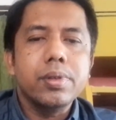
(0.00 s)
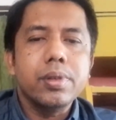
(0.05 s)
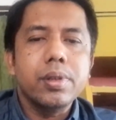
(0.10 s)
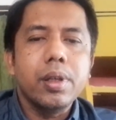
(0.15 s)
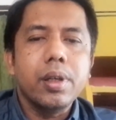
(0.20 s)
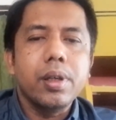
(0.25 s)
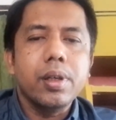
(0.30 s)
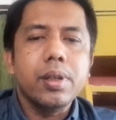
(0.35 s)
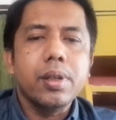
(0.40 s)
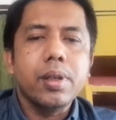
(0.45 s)

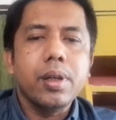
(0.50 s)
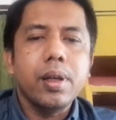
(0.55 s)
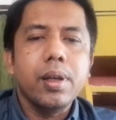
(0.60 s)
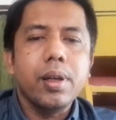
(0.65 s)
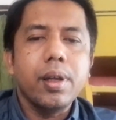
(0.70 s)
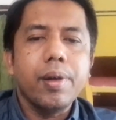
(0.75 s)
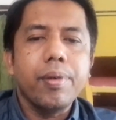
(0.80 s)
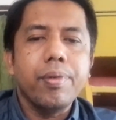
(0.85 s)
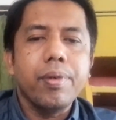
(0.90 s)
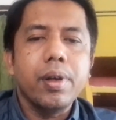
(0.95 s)
and can
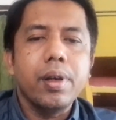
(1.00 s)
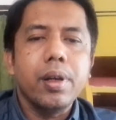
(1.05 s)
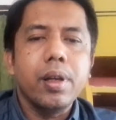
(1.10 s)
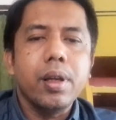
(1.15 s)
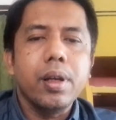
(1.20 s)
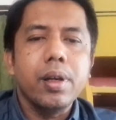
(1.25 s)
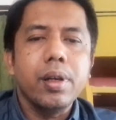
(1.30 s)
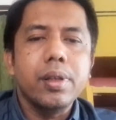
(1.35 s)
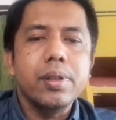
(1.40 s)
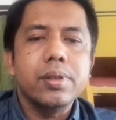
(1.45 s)
even
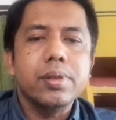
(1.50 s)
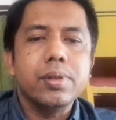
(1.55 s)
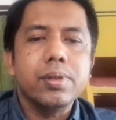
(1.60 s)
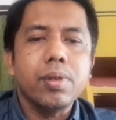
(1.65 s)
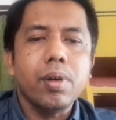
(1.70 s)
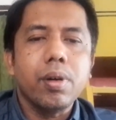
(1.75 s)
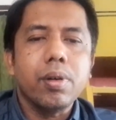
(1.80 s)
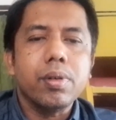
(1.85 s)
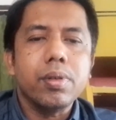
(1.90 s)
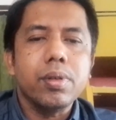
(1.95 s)
at least
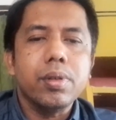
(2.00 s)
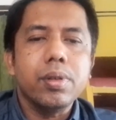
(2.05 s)
talk